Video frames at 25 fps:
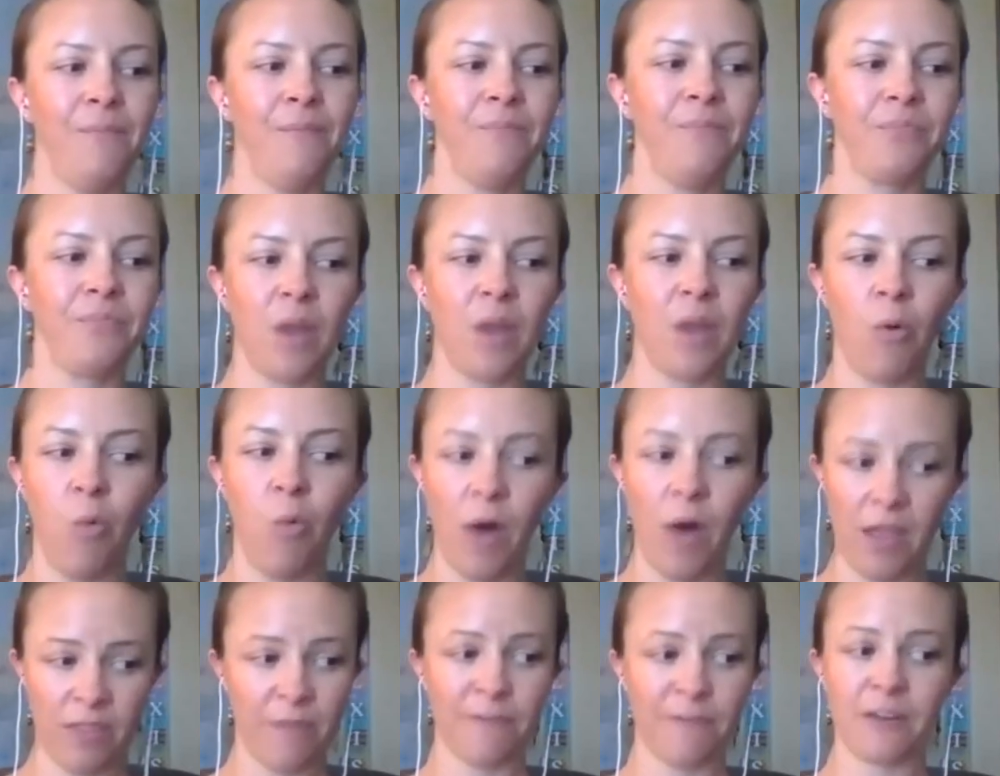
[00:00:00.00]

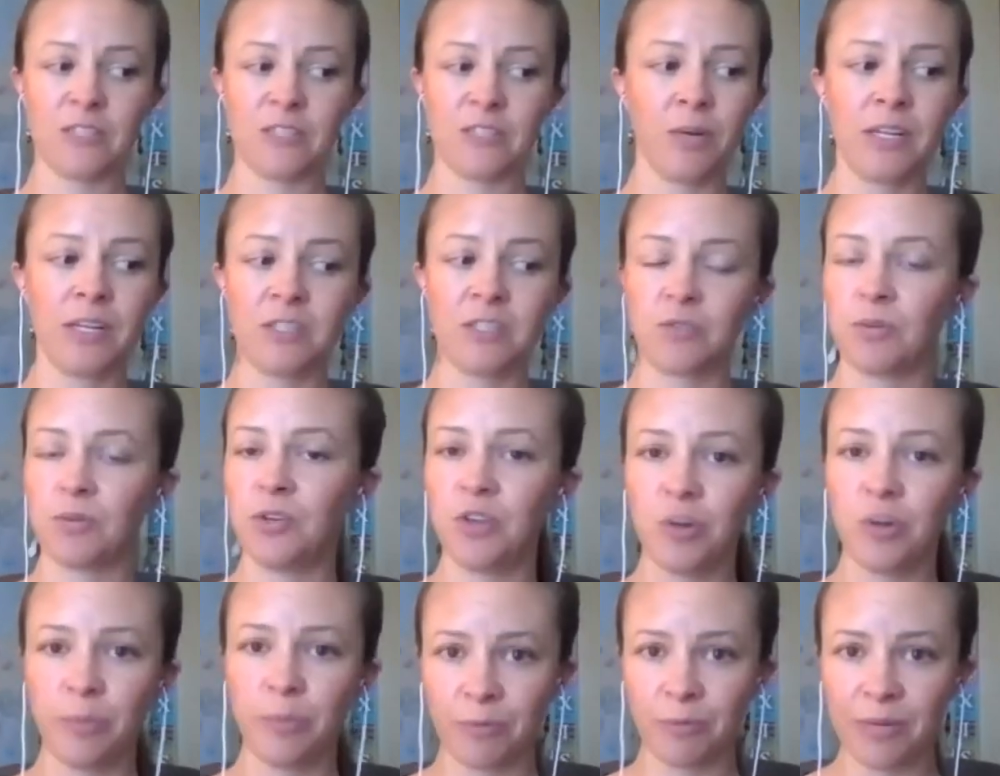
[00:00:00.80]
Um, what, the first
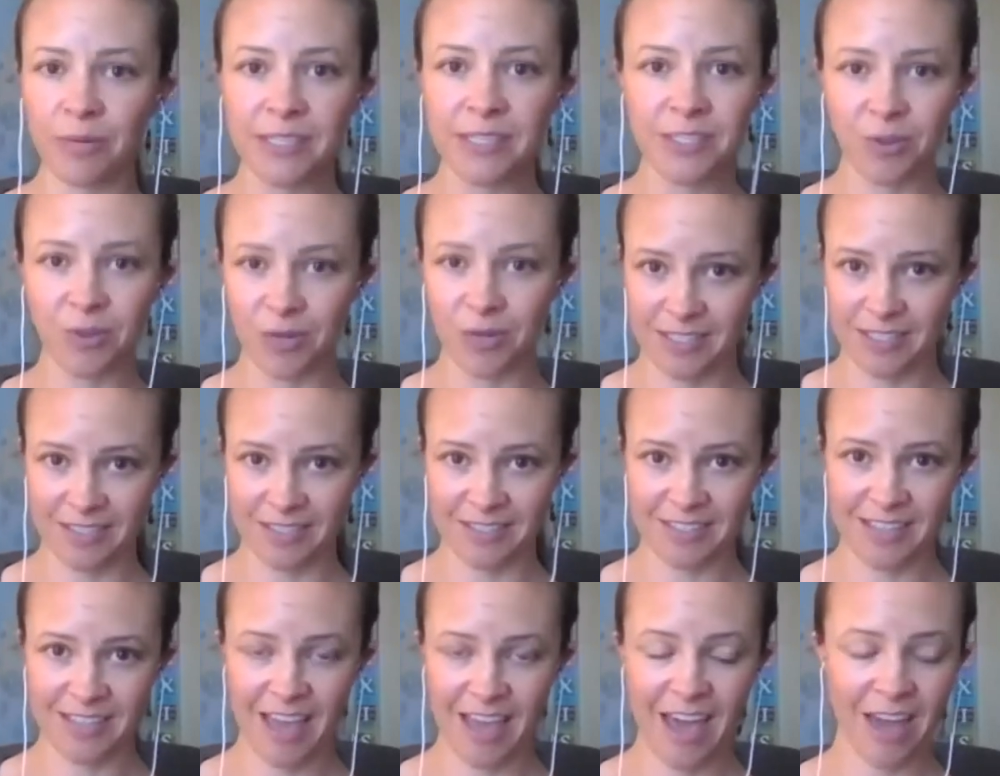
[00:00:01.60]
one is renewable
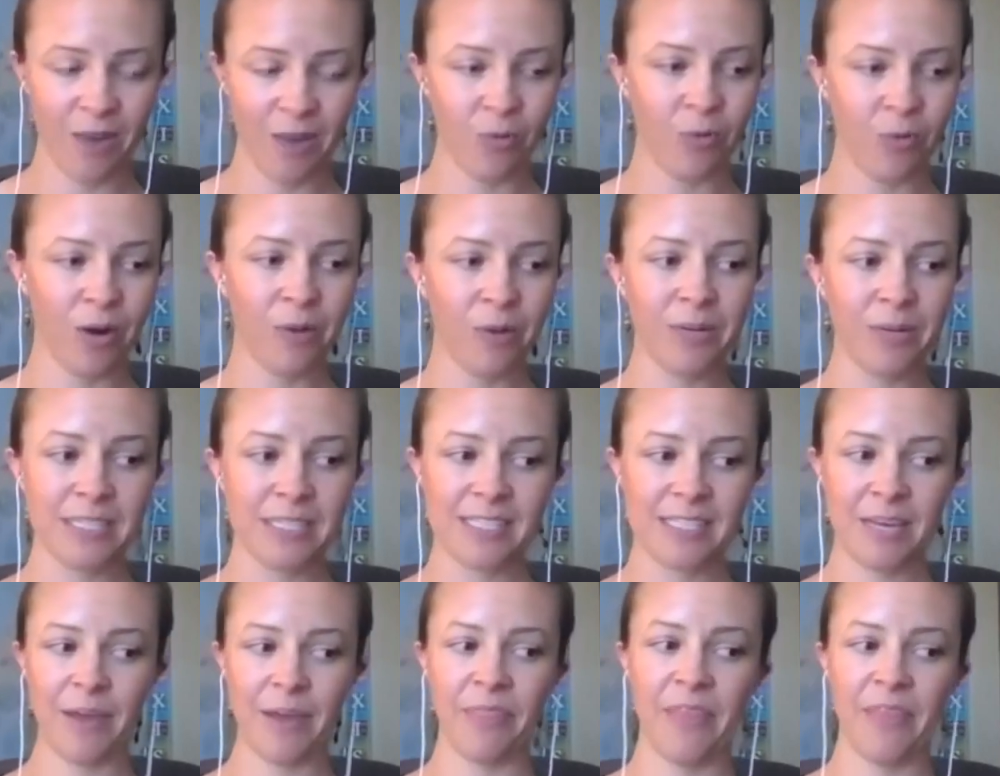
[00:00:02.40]
resources. And
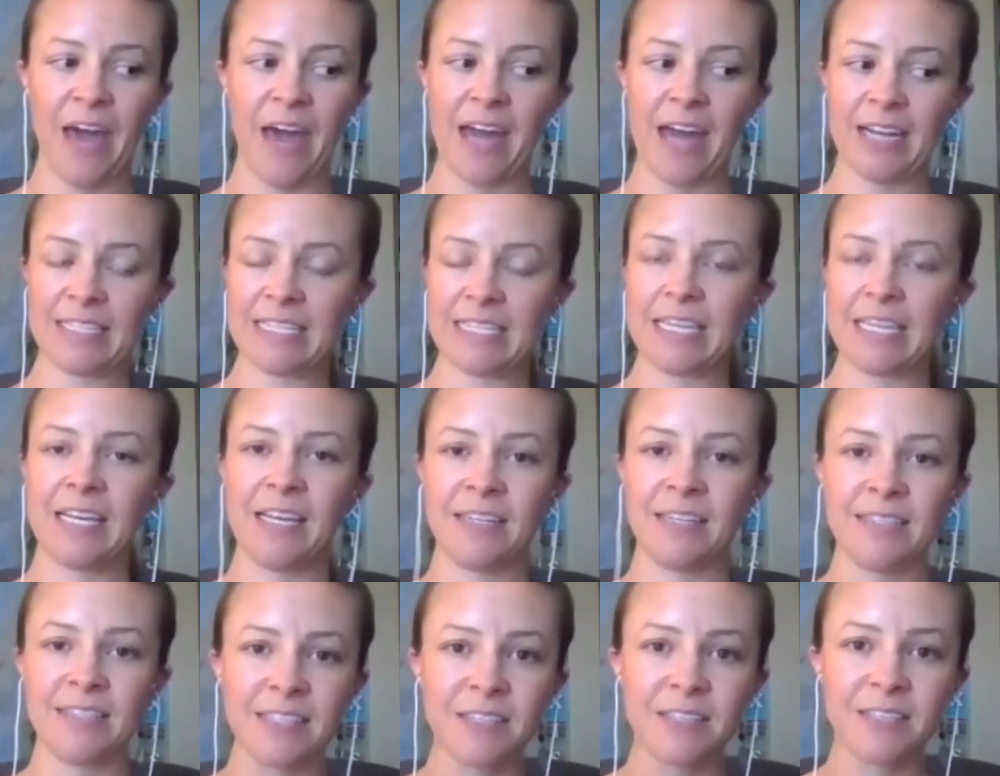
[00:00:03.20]
what I want to say about that
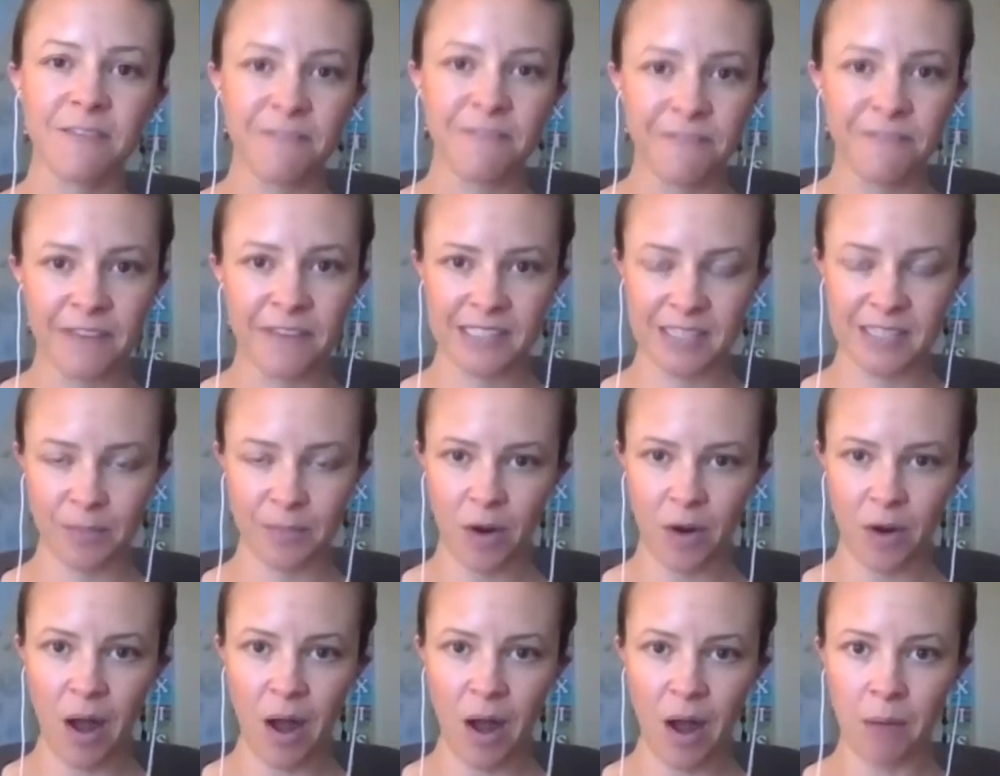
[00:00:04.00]
is it doesn't
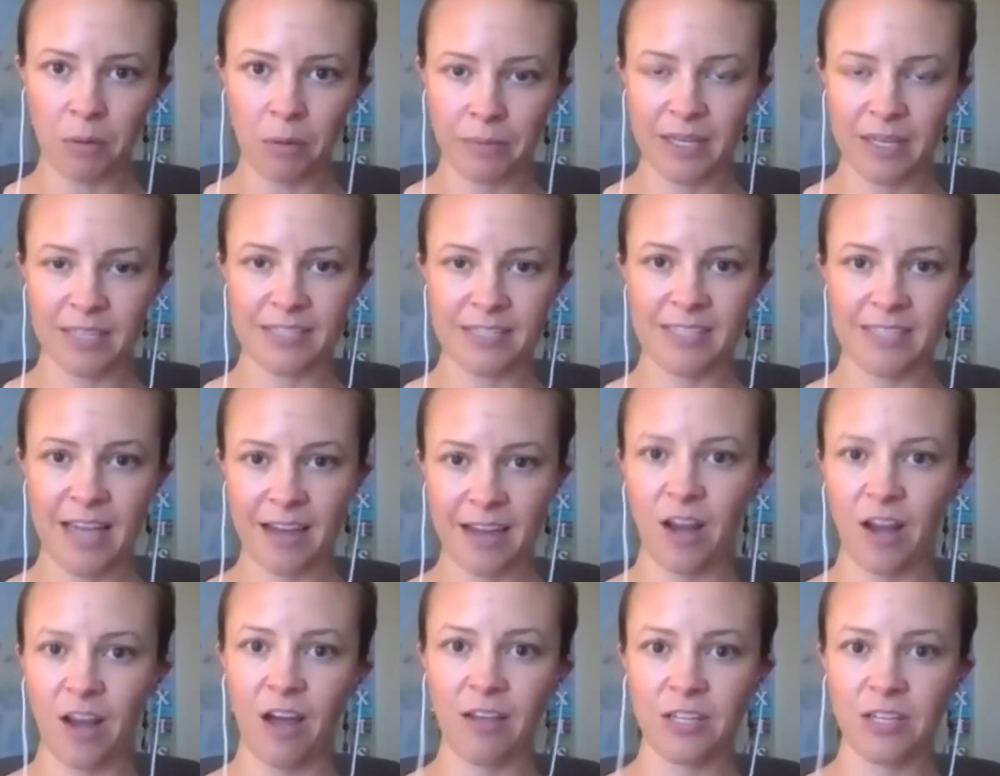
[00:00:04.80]
fix the problem
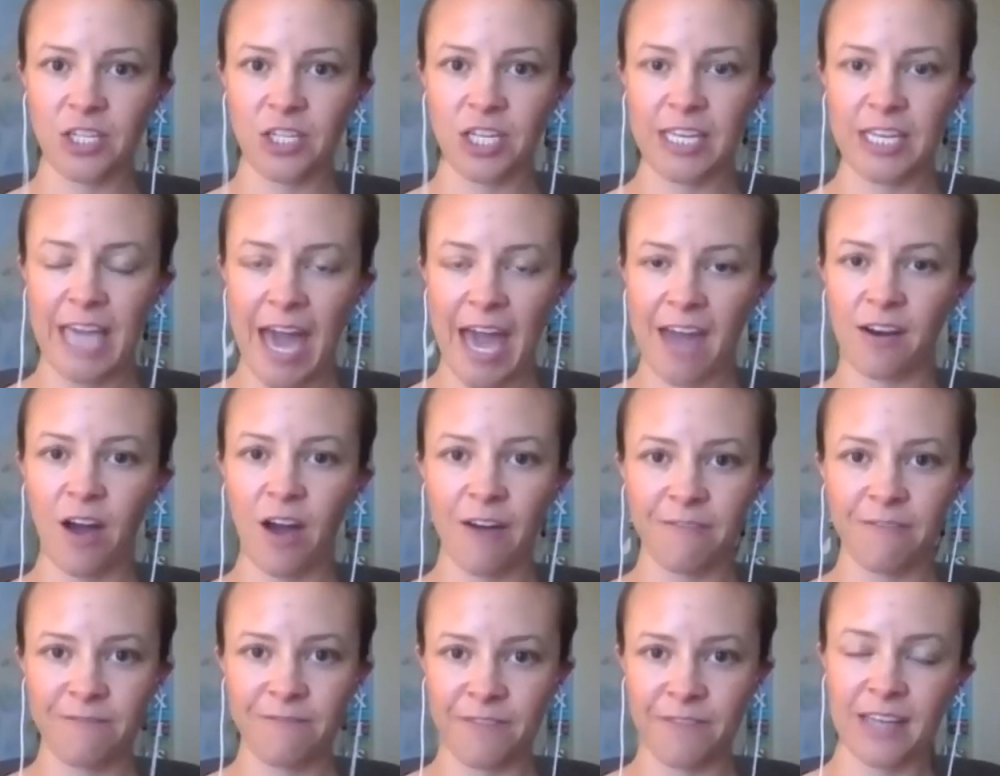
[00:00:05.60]
because technology
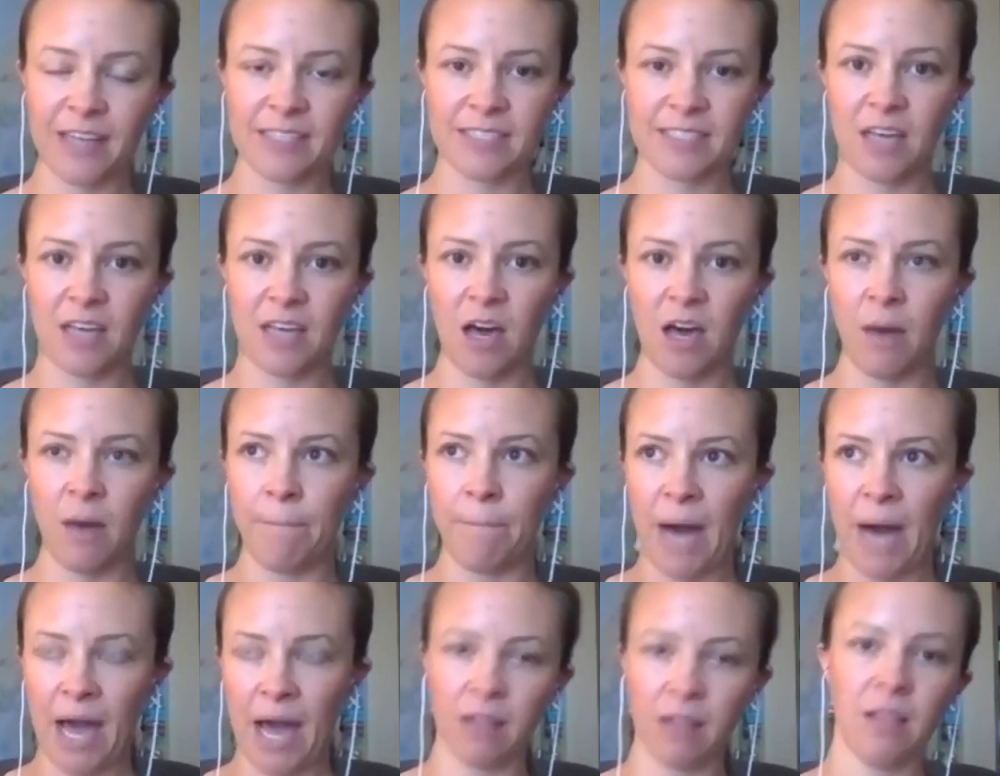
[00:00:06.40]
cannot
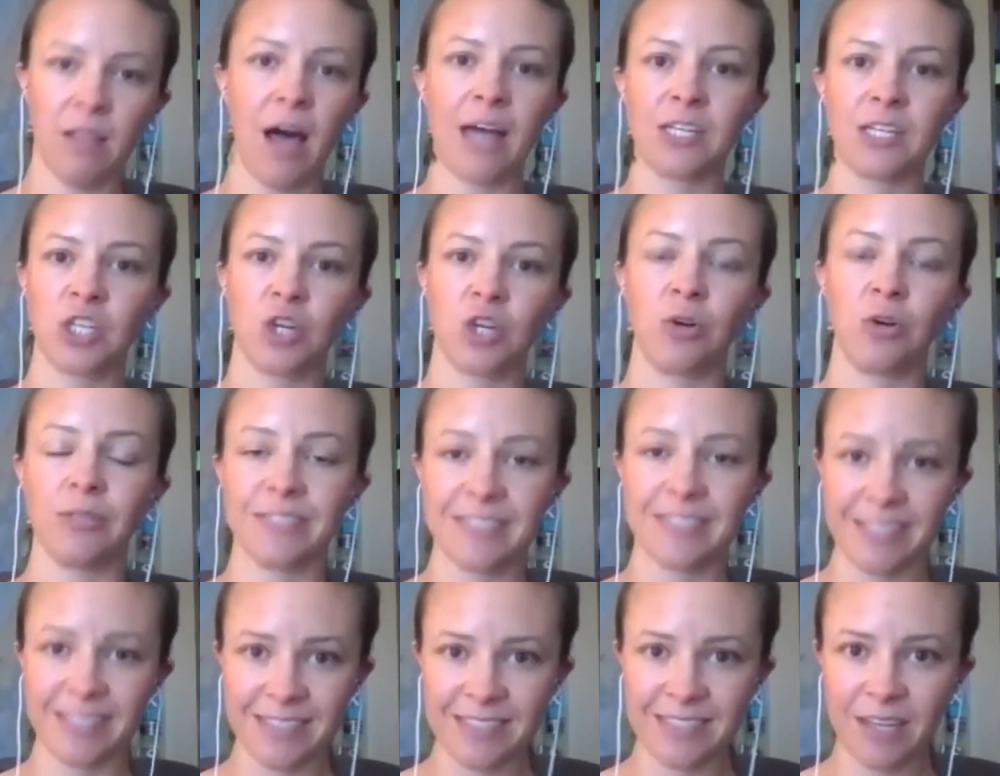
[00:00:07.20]
fix a
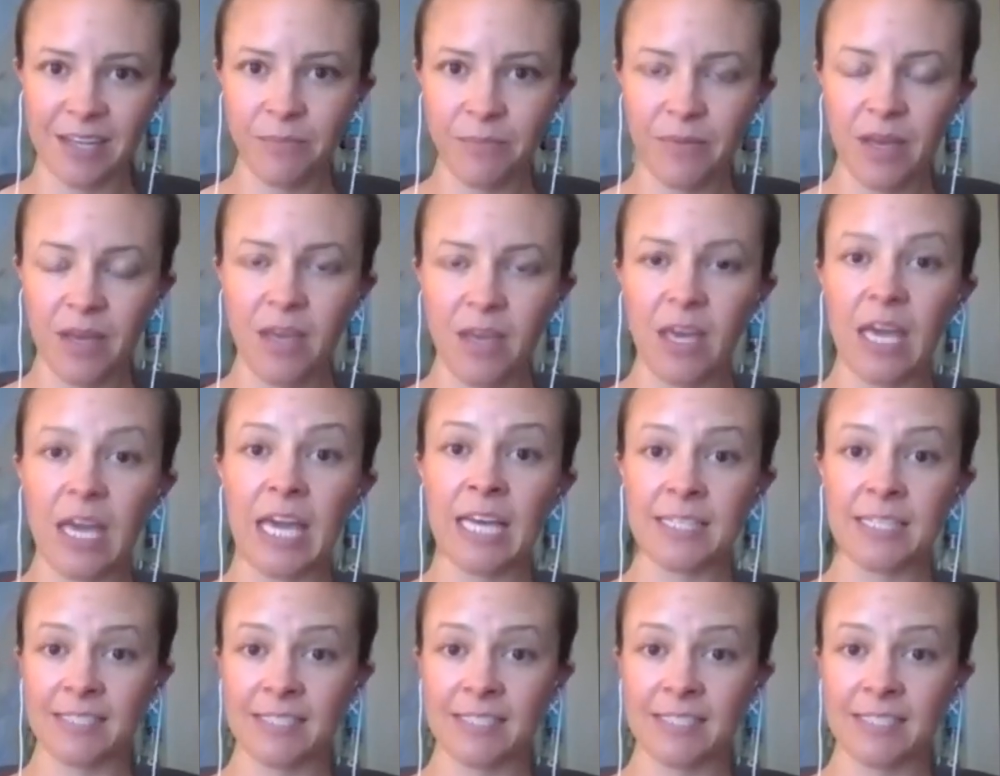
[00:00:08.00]
biological system.